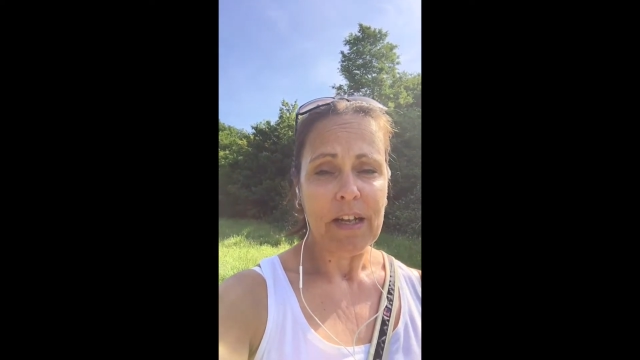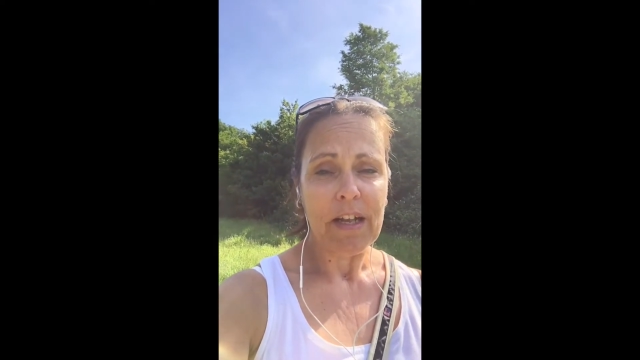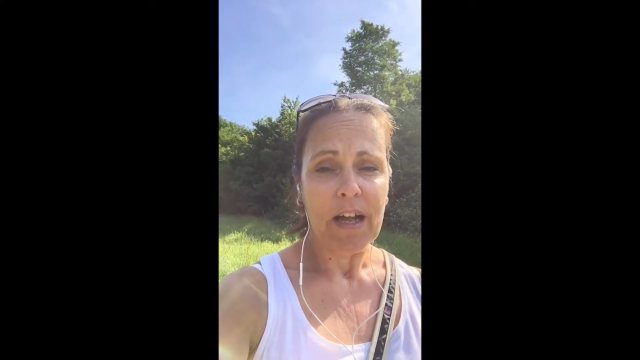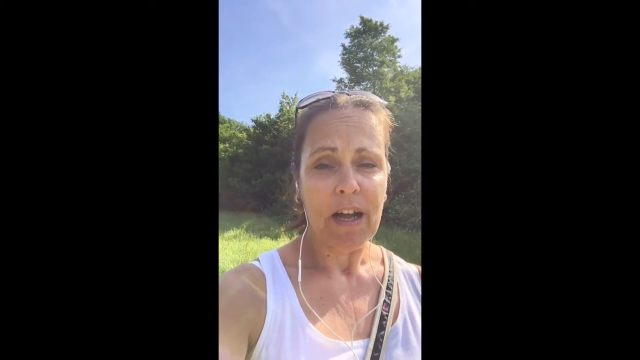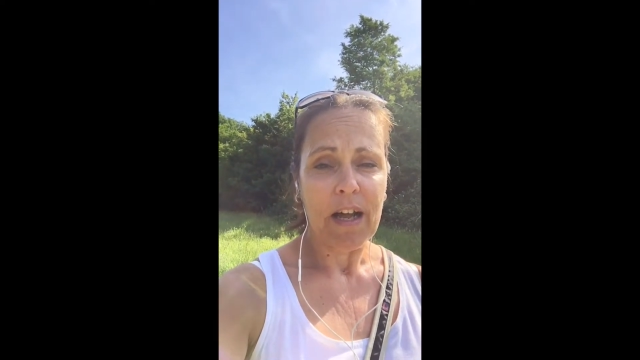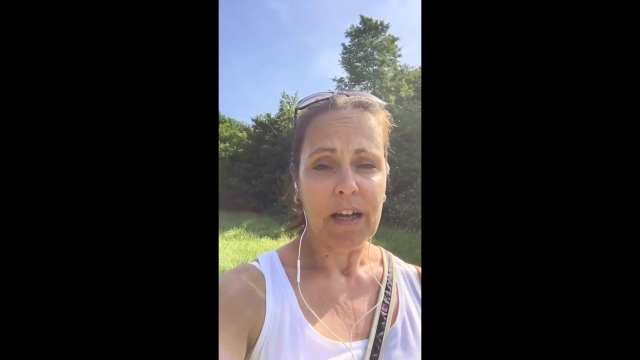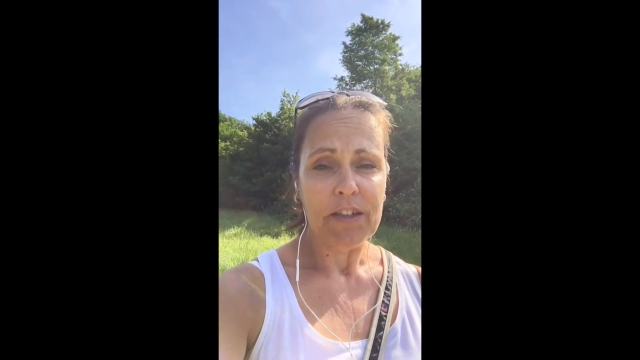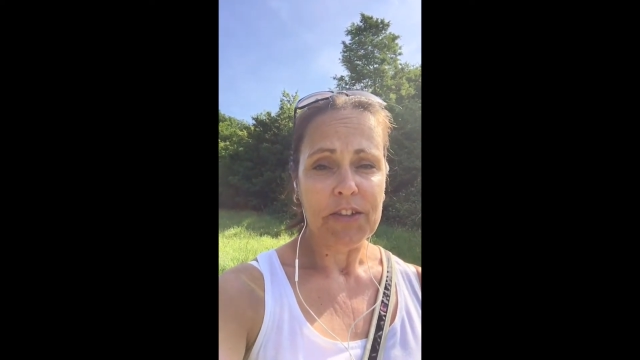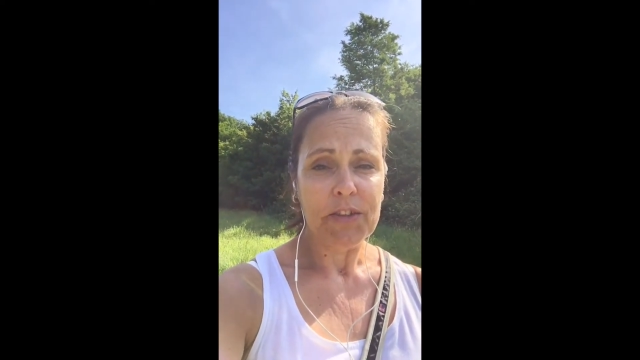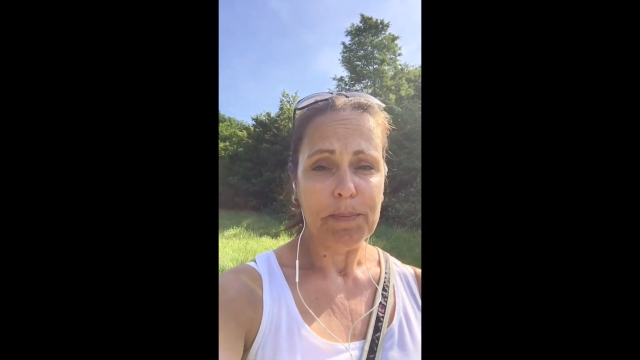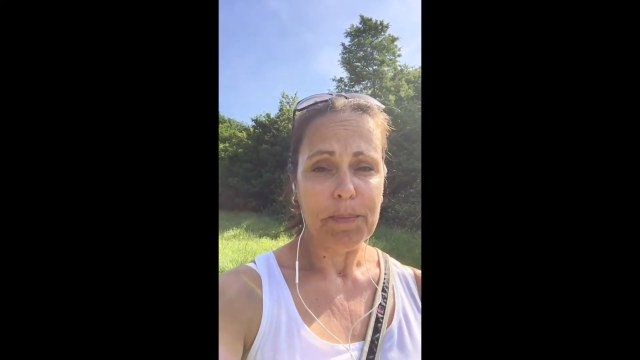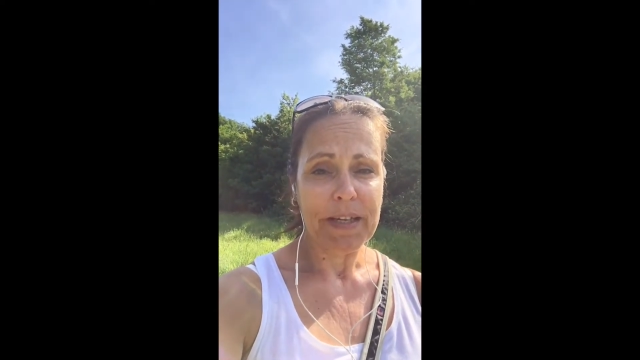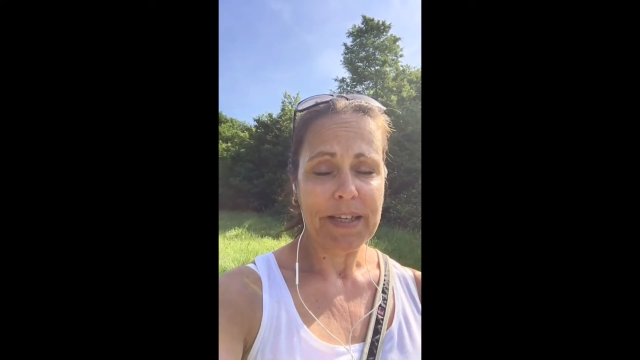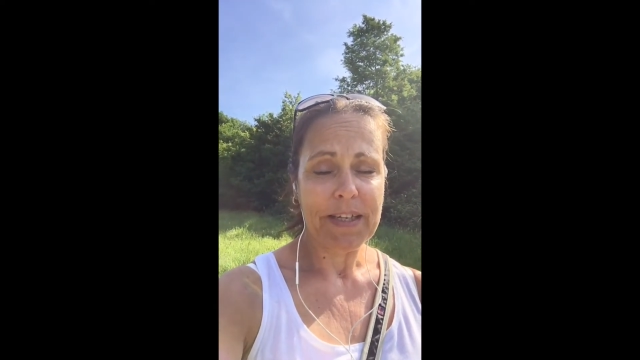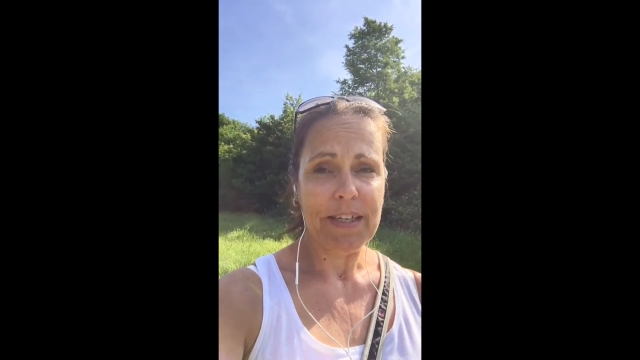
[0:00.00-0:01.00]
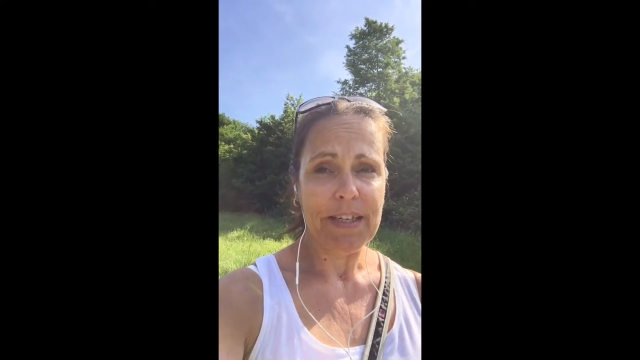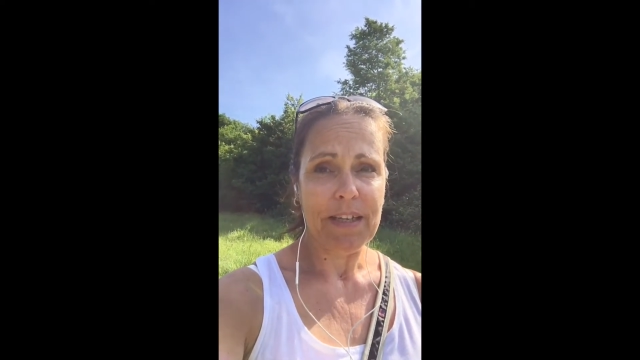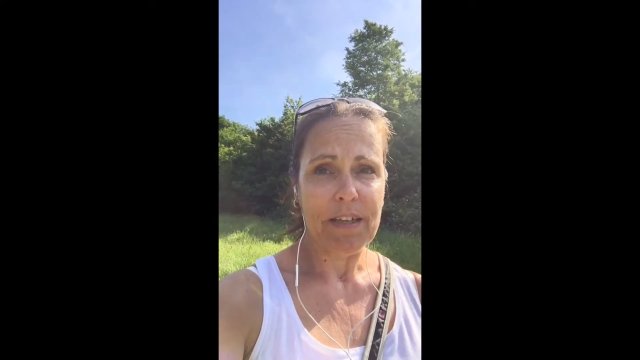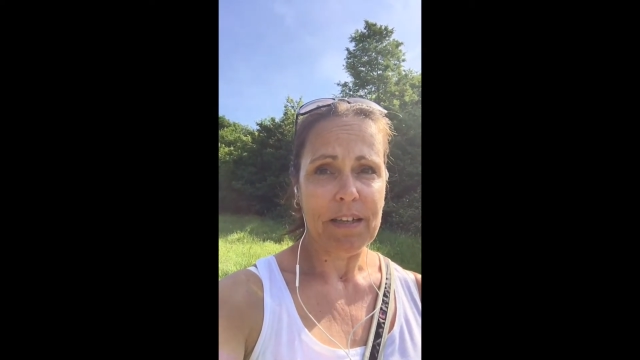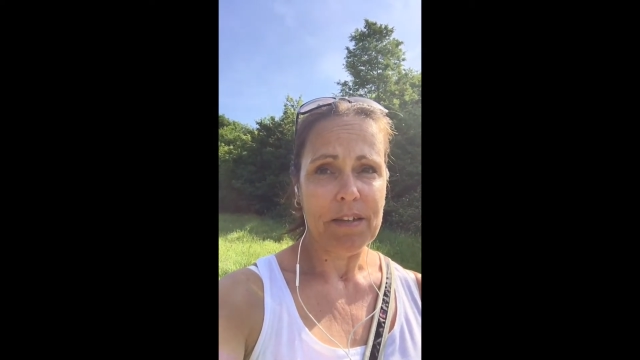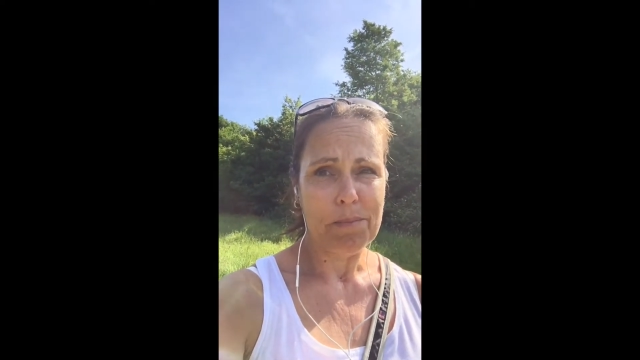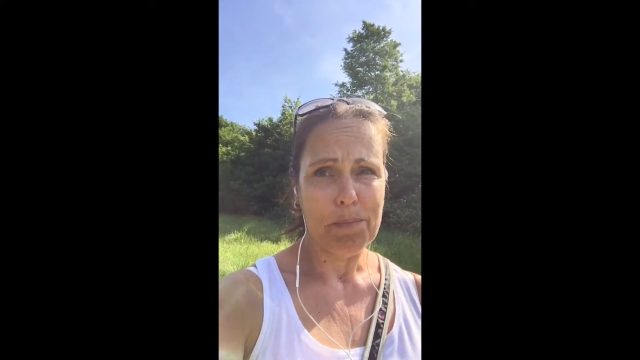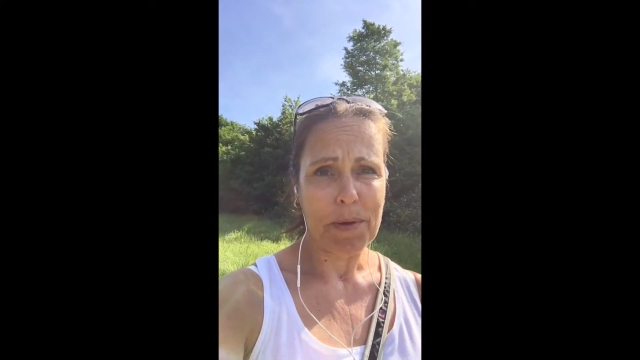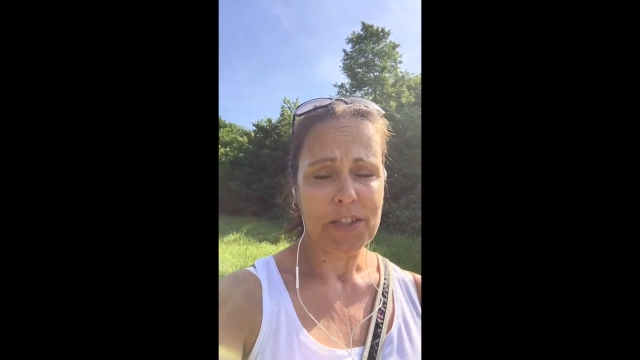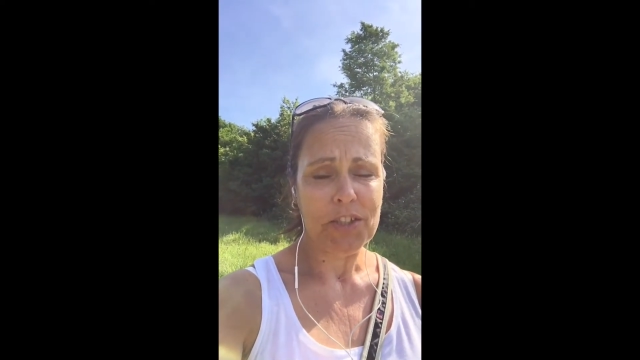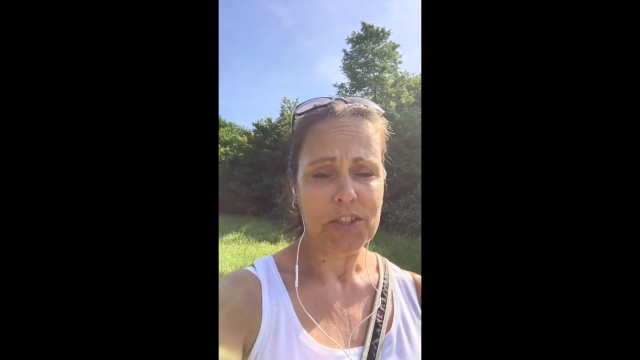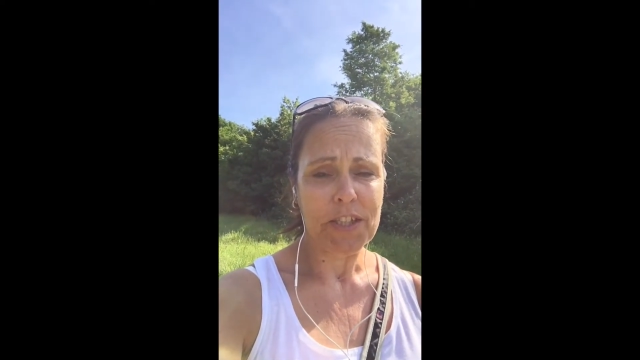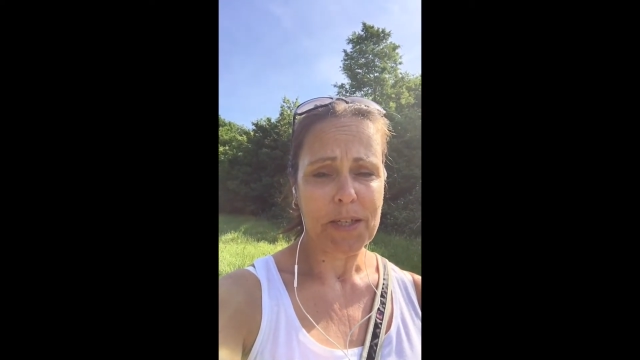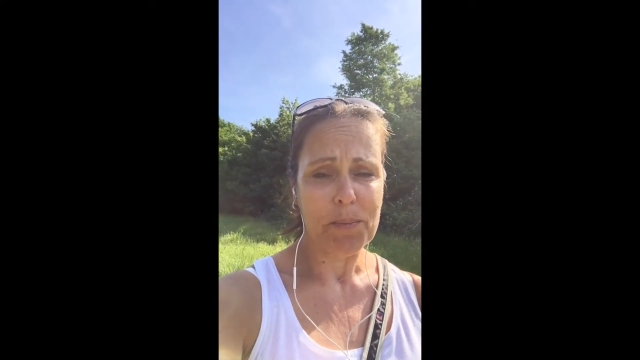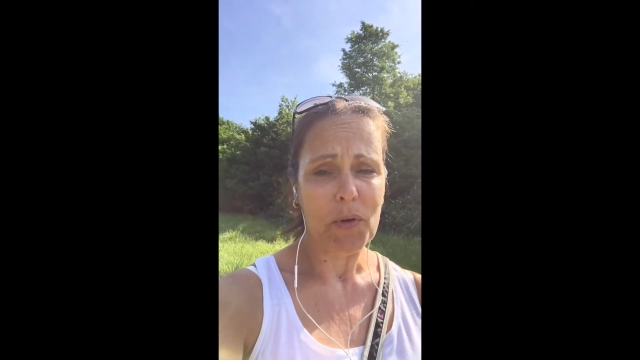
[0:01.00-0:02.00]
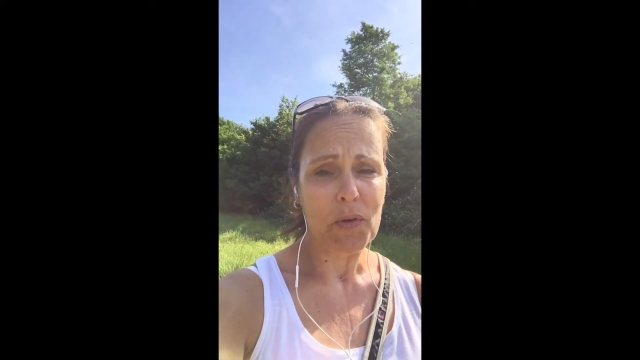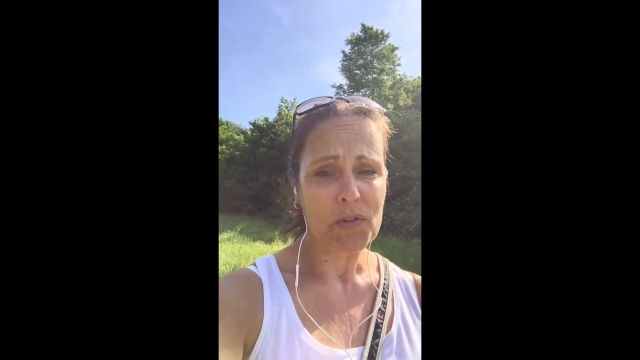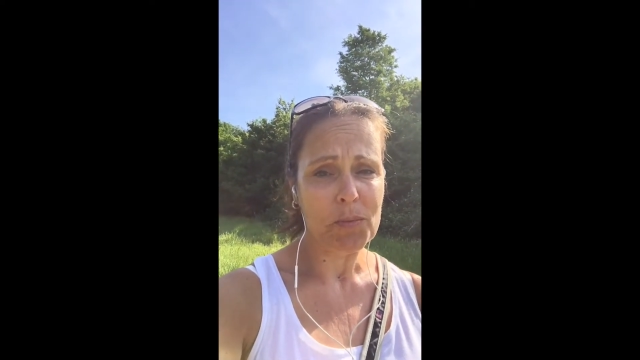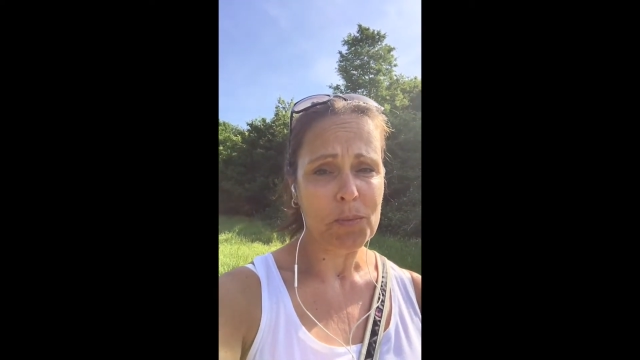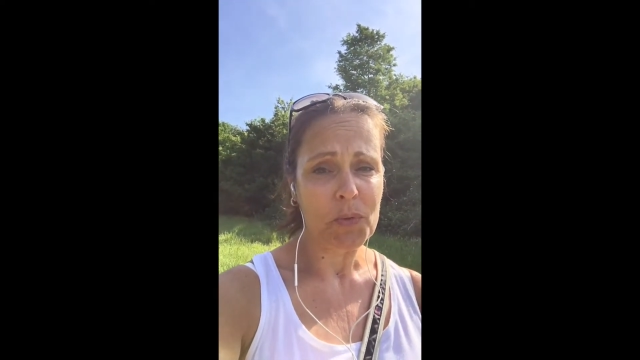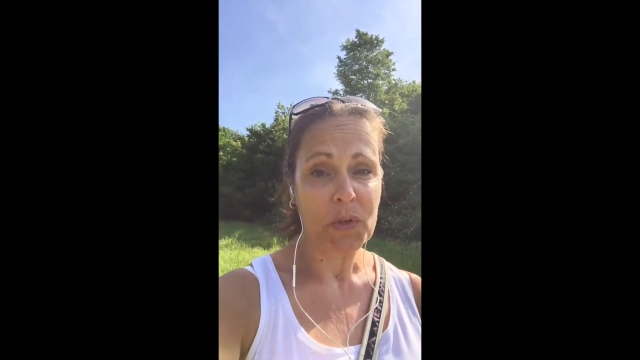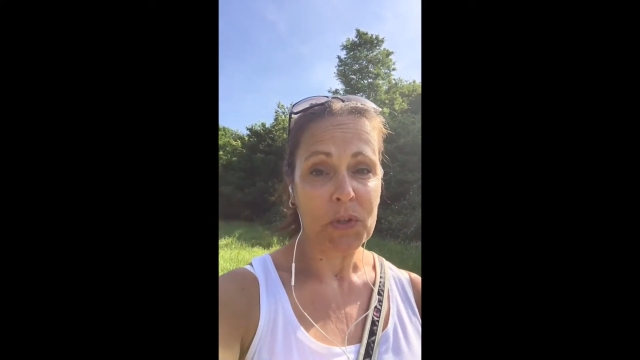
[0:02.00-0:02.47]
to make it the best year possible.